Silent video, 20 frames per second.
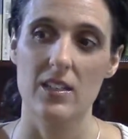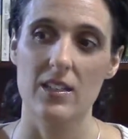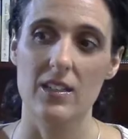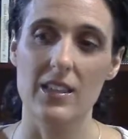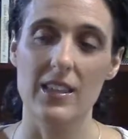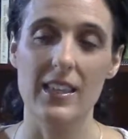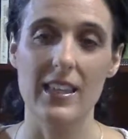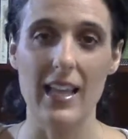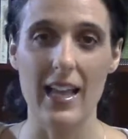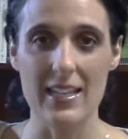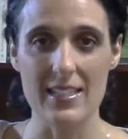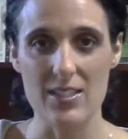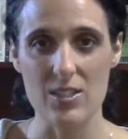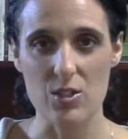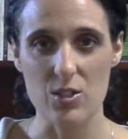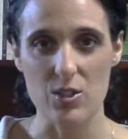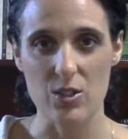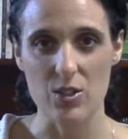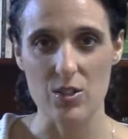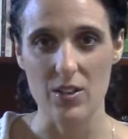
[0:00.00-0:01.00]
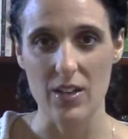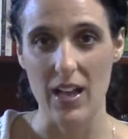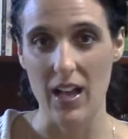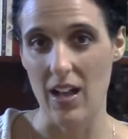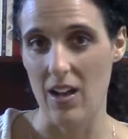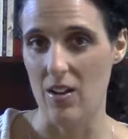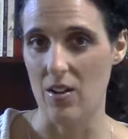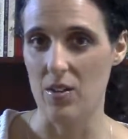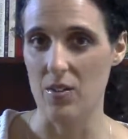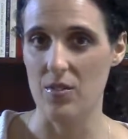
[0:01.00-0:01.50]
lesser
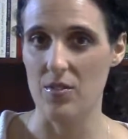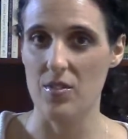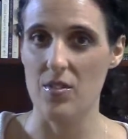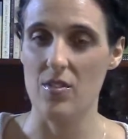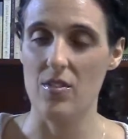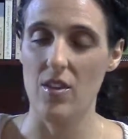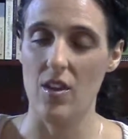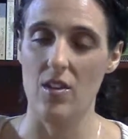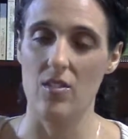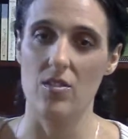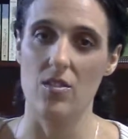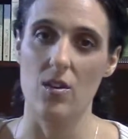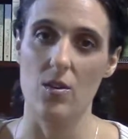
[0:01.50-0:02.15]
health than